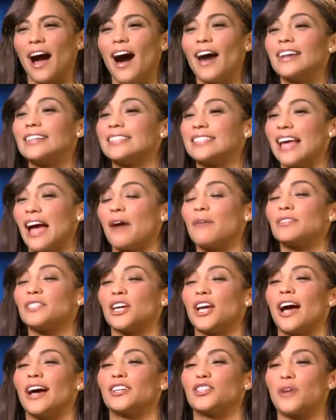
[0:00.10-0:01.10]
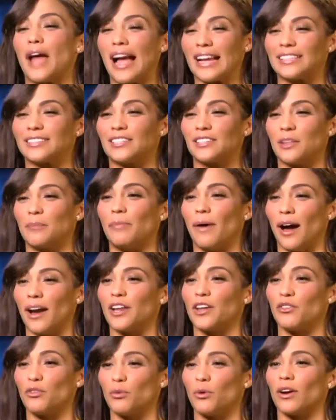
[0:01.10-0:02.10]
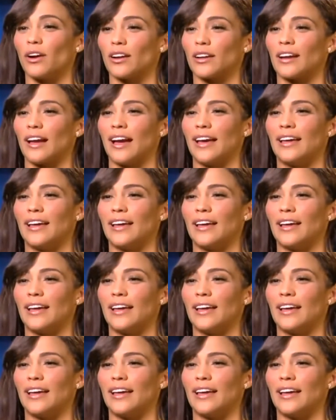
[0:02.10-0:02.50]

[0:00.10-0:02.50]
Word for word: honestly, I was attracted to the body of work.